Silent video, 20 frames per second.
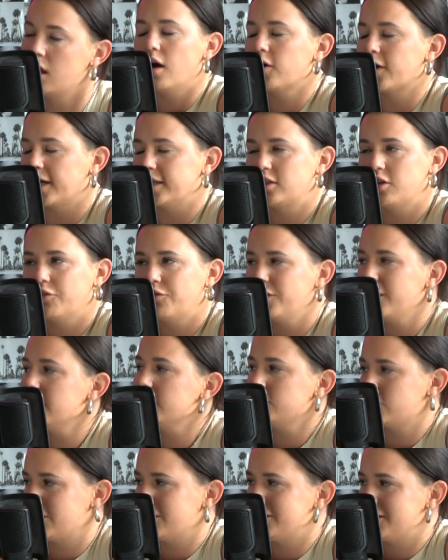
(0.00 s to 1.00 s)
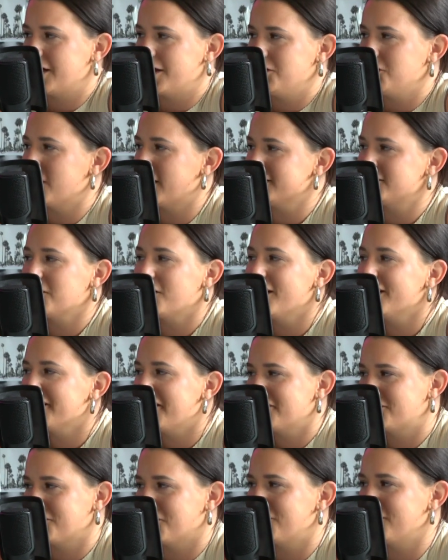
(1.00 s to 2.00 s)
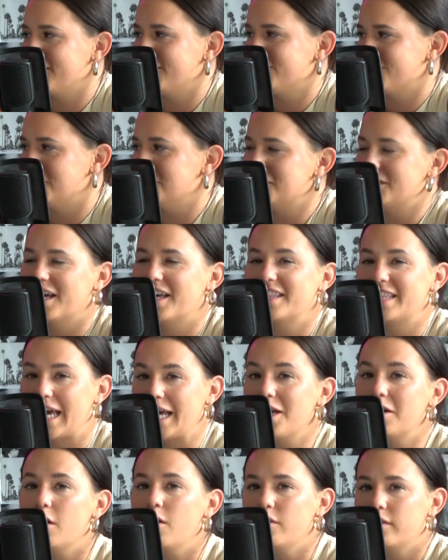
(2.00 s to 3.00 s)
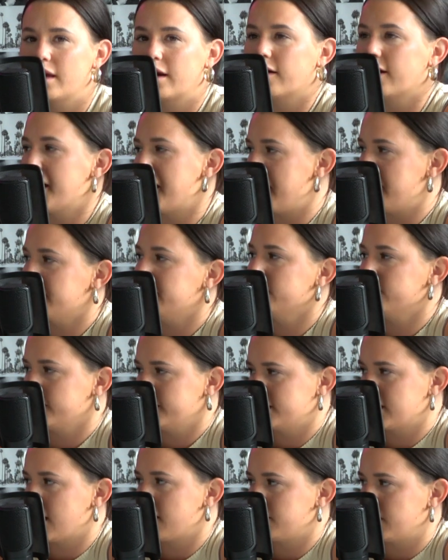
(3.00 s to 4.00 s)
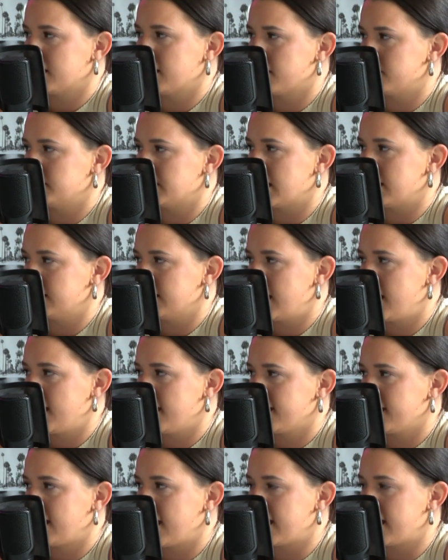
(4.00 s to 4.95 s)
Okay, Sophia and Chinzia. You guys know I love Sophia and Chinzia. They go there every time they come to LA.